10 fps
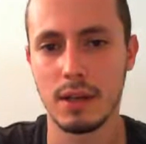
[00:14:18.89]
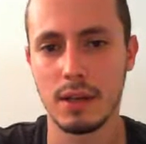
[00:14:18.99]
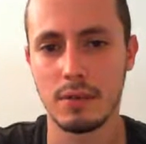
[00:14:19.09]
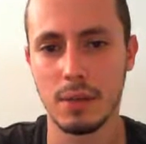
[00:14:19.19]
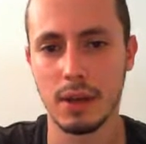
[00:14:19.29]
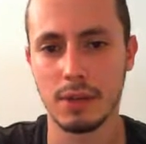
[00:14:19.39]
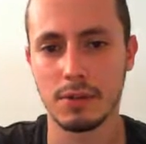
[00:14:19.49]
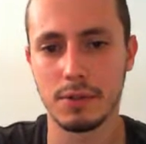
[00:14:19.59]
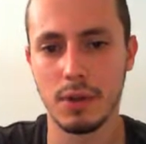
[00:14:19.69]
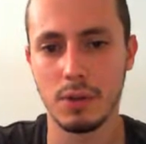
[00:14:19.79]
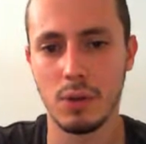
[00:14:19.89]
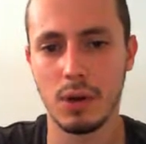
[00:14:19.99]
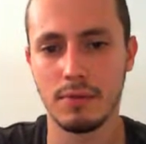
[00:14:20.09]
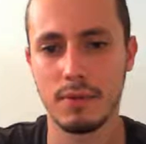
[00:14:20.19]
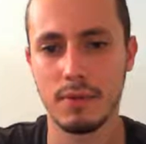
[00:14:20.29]
If queen goes to
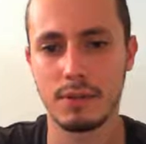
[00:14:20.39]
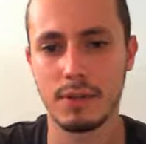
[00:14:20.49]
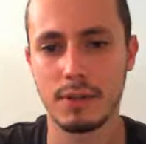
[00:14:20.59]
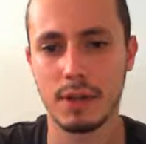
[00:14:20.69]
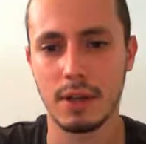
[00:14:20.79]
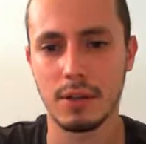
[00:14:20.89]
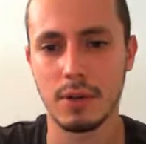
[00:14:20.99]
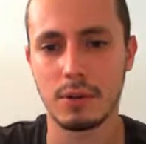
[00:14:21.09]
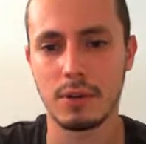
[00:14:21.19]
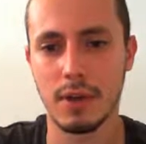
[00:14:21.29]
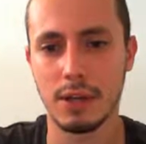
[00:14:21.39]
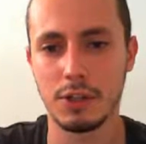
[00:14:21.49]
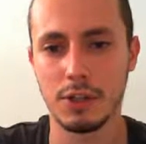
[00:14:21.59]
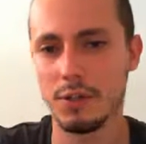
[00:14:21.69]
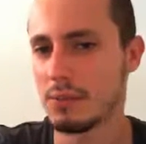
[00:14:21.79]
e1, for instance, king goes to
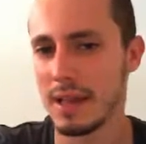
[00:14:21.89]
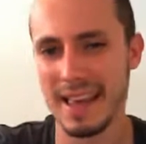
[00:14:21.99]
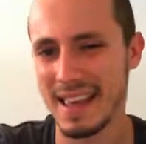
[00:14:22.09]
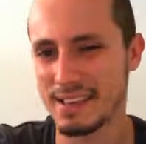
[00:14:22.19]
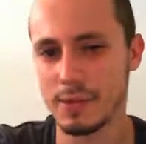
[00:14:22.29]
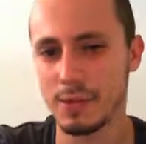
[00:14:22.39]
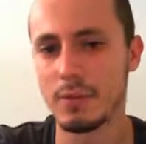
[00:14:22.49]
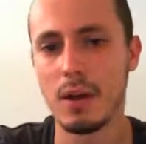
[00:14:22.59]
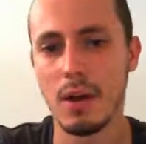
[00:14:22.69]
h2, black has no